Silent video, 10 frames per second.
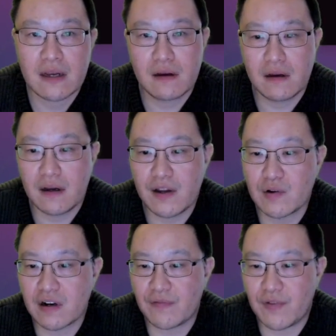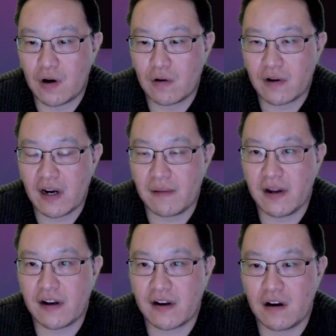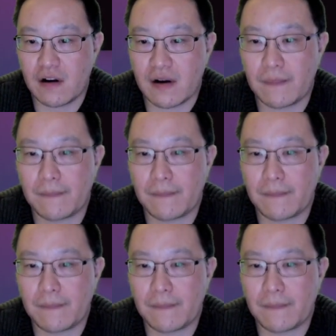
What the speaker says: I'll use the default, and then we hit start.